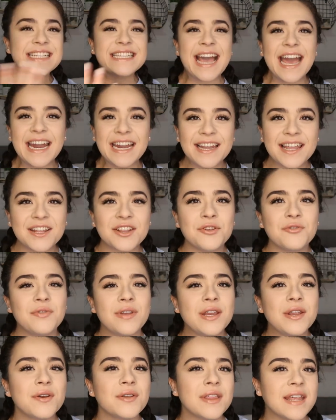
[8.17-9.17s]
it's kind of like the
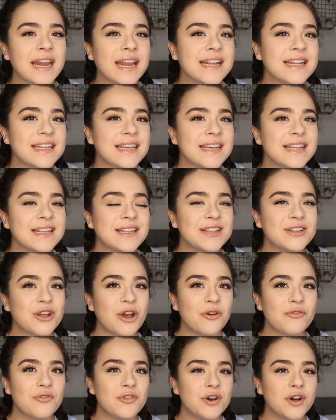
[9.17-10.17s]
video that I did
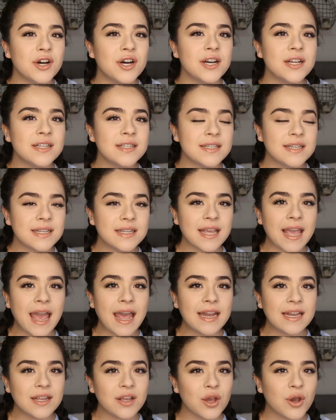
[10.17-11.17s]
of the
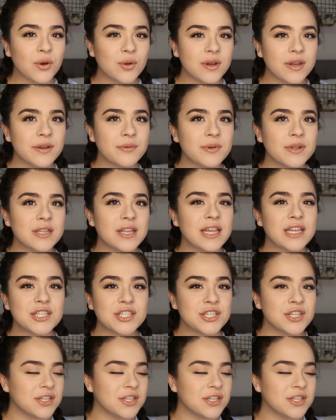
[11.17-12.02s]
candy coated with like